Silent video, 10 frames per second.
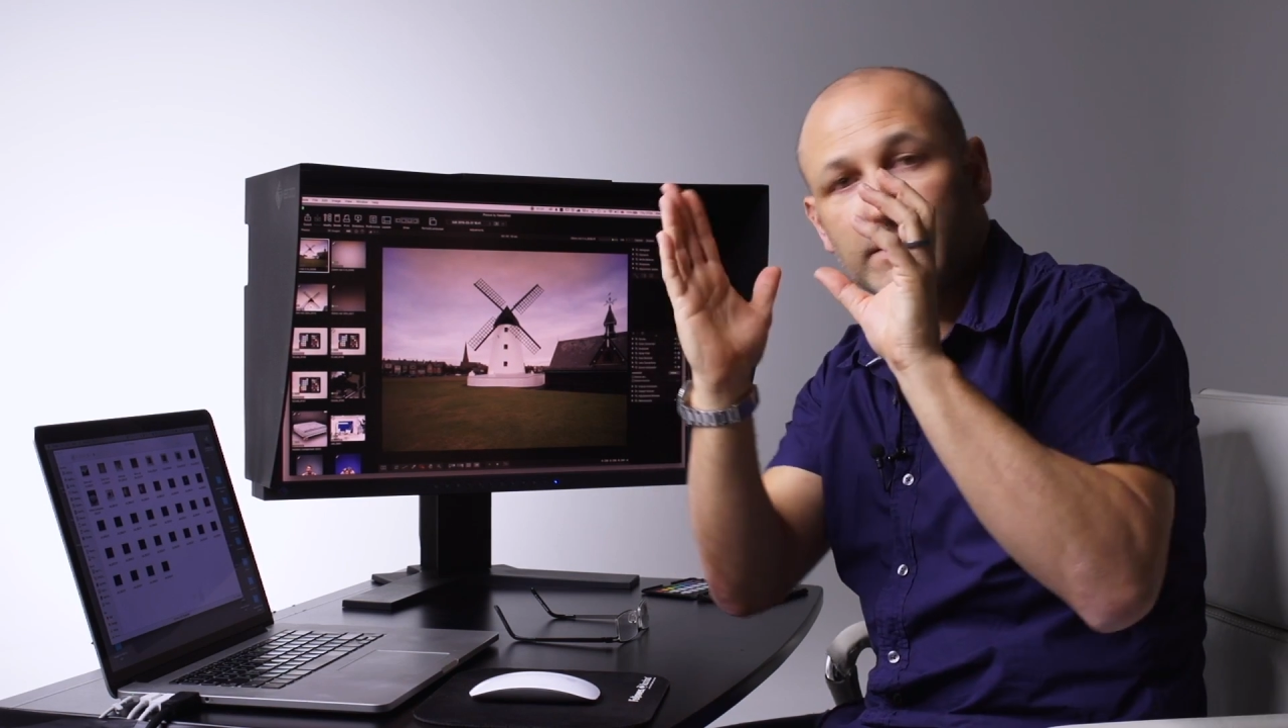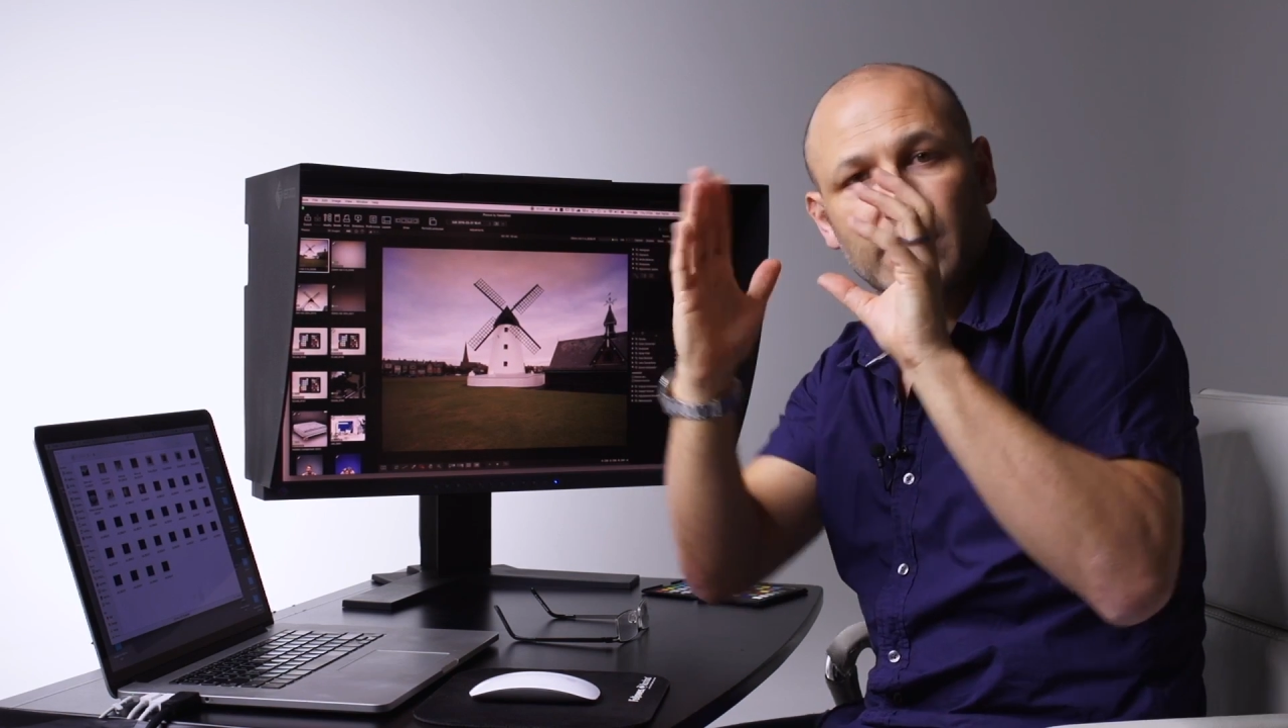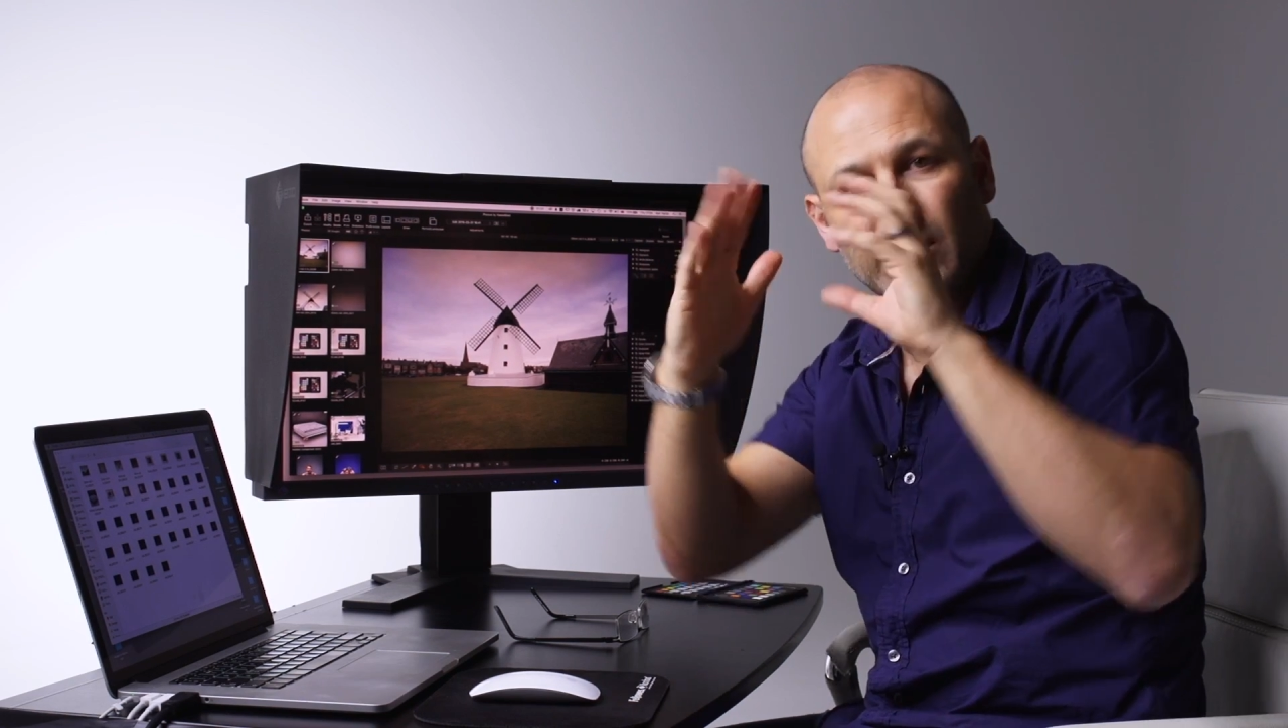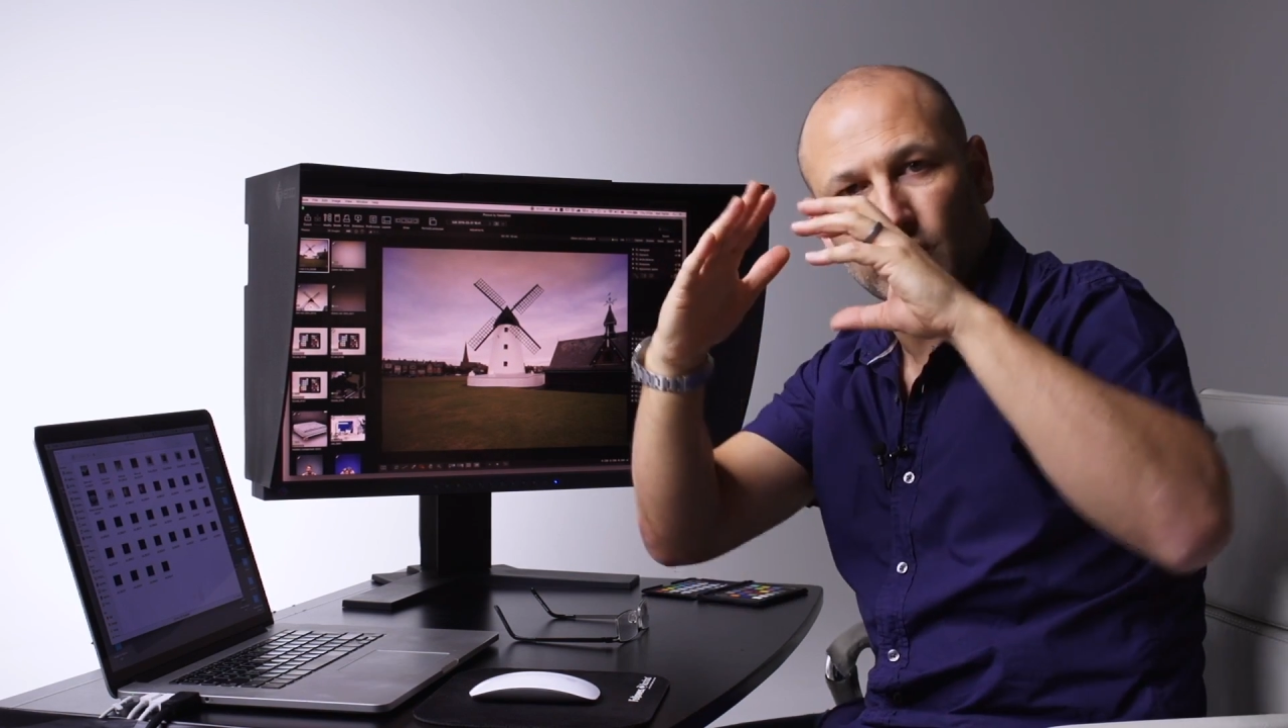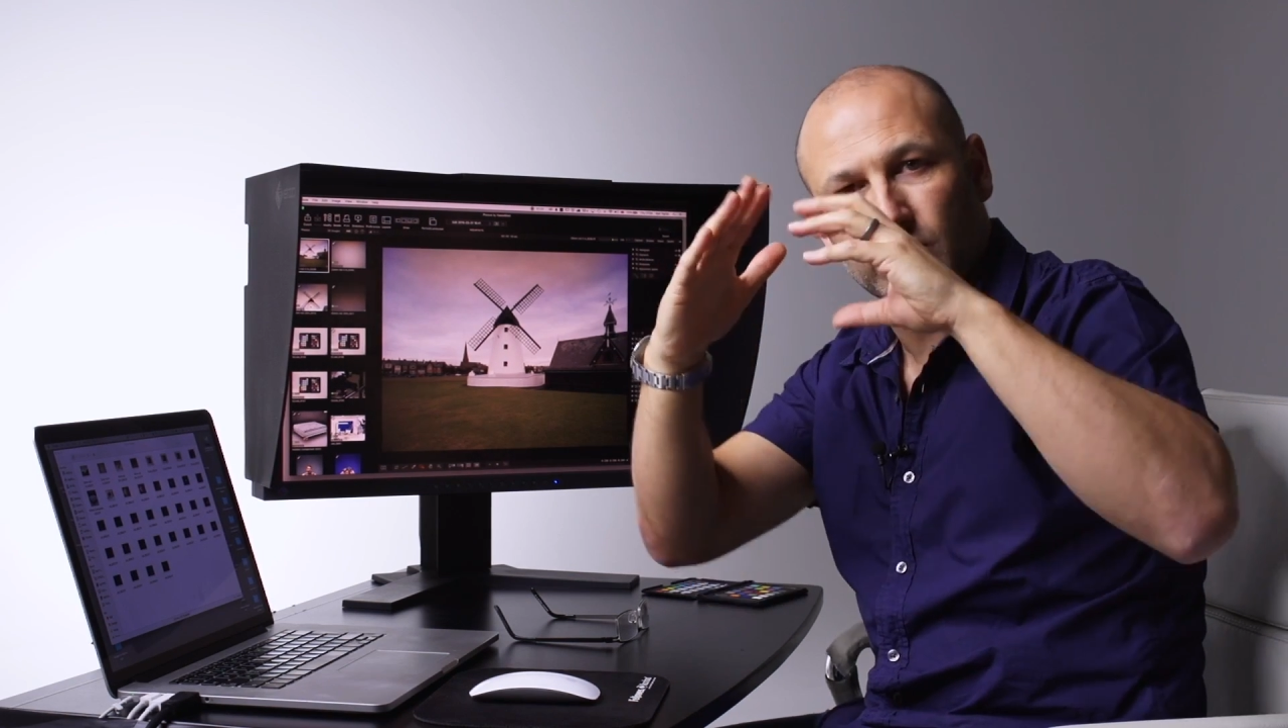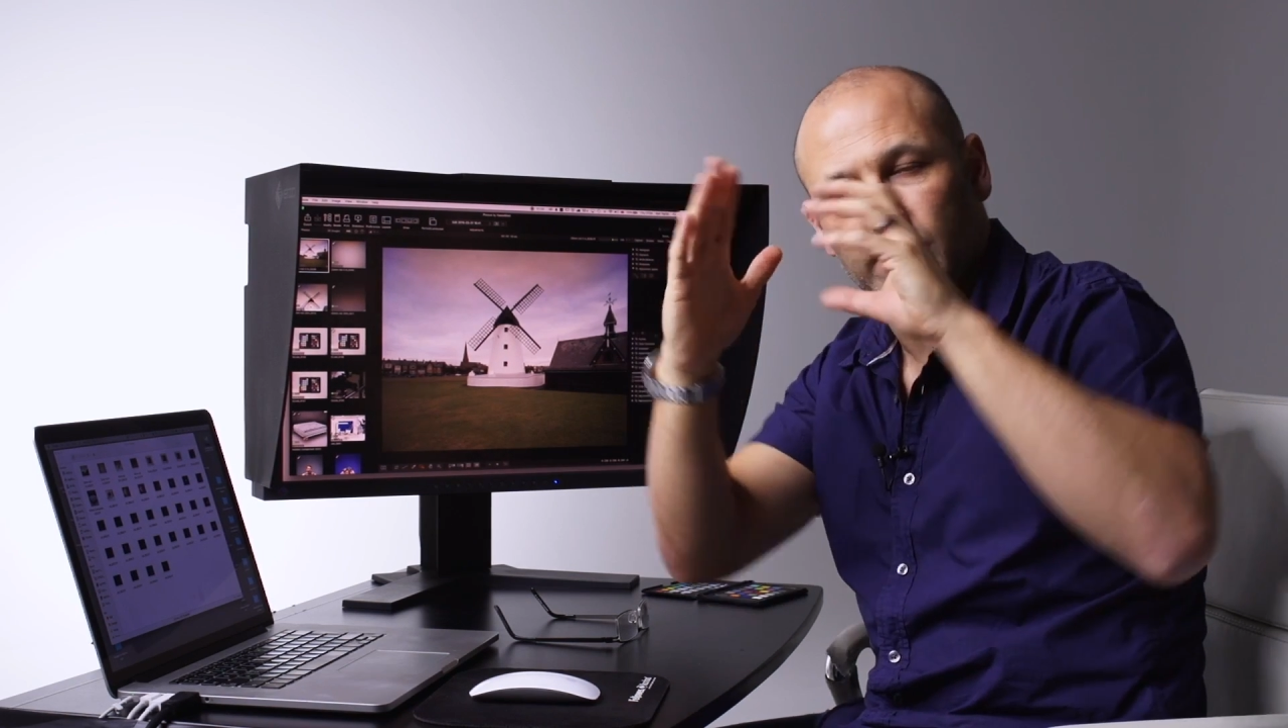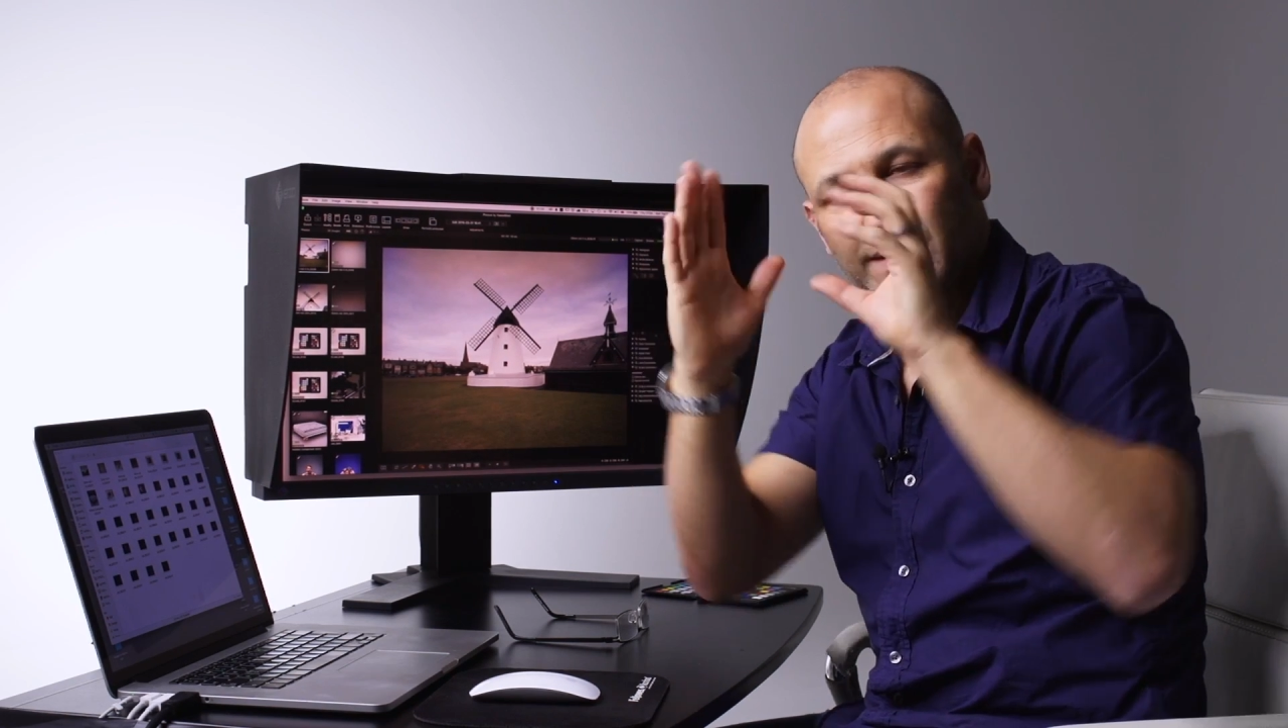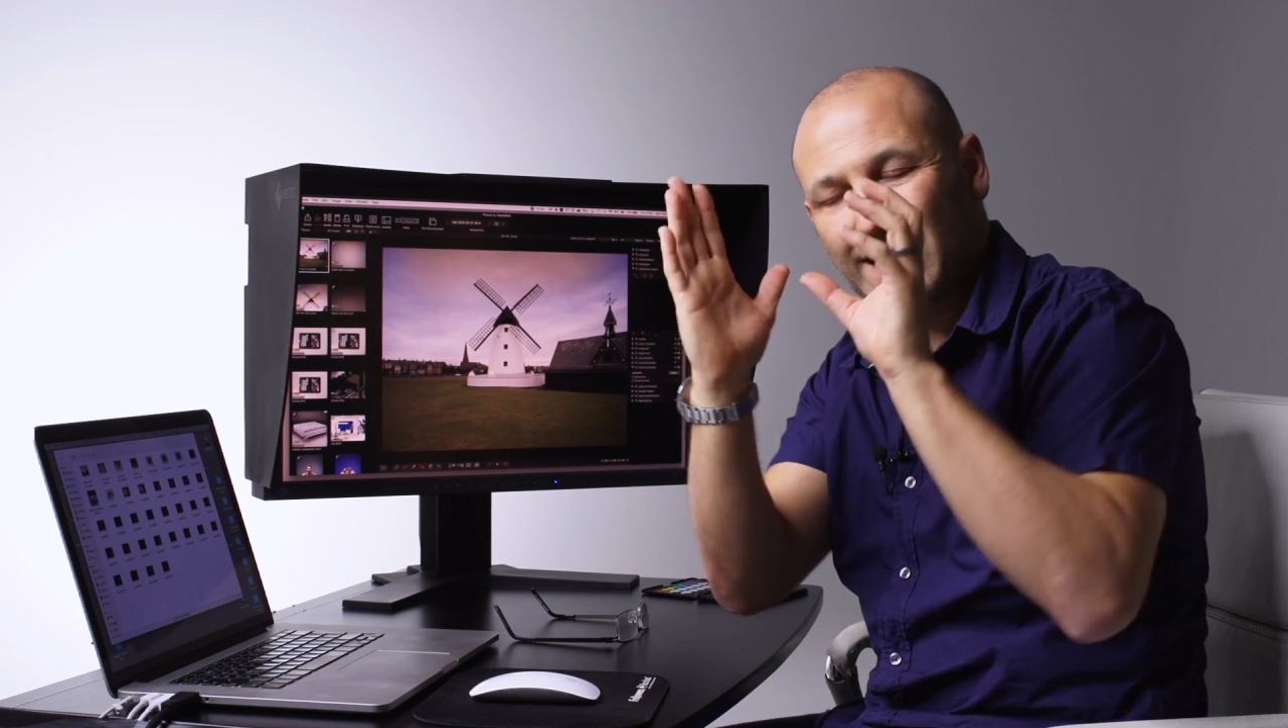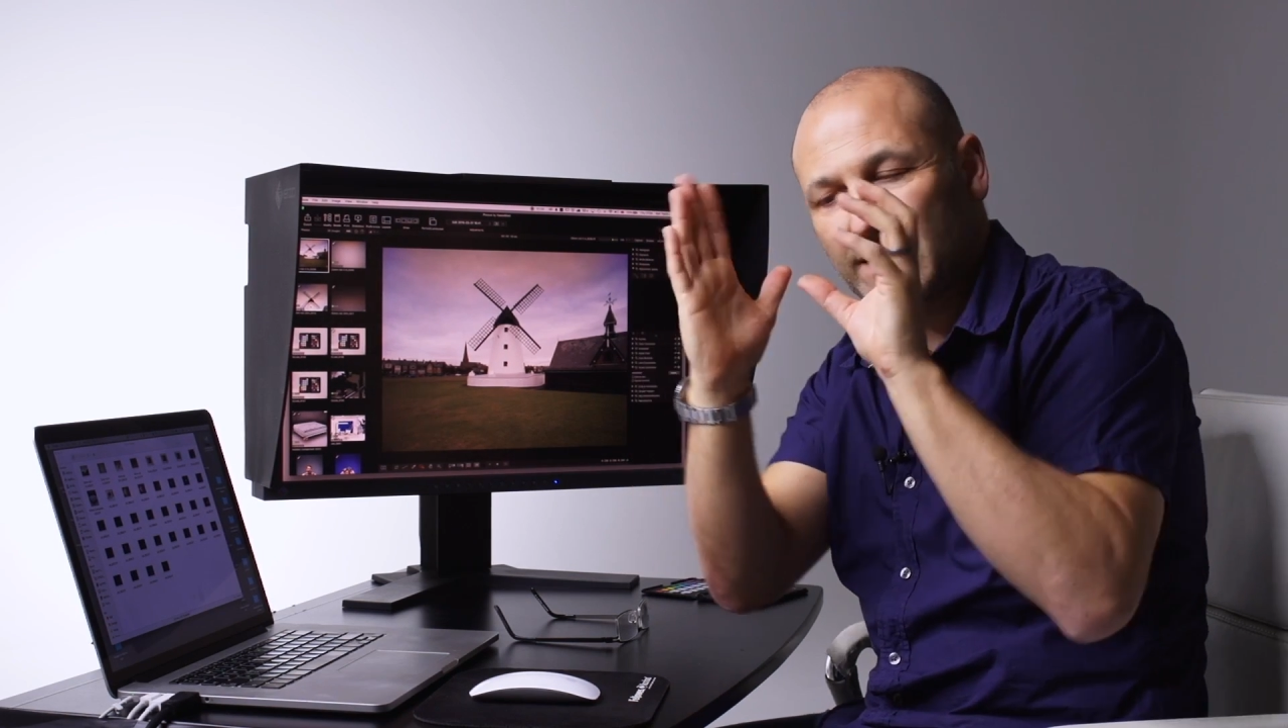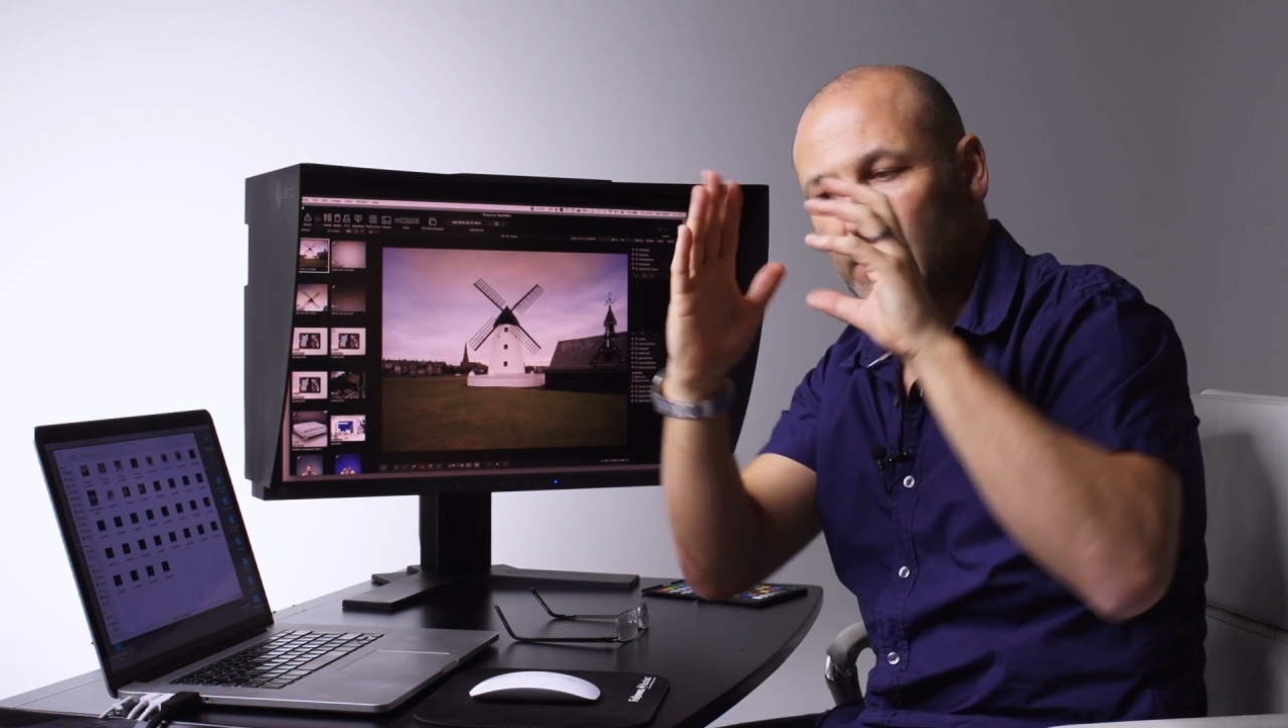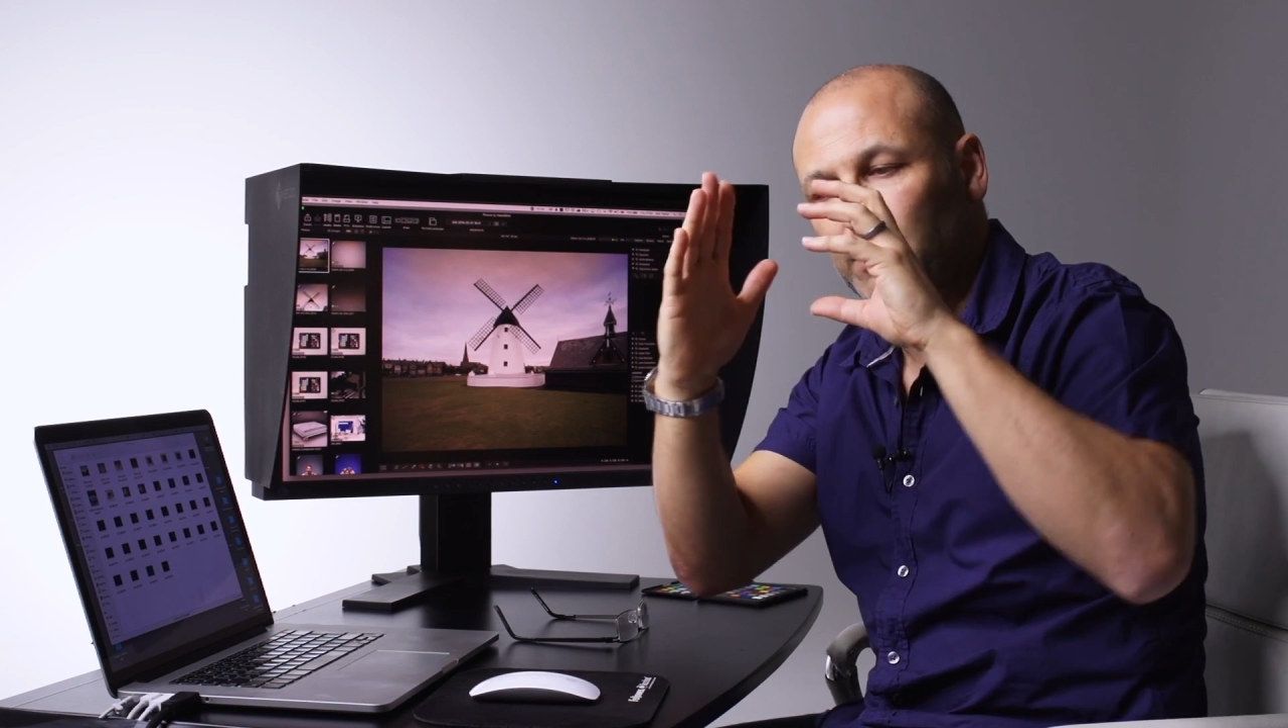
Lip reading: digital sensor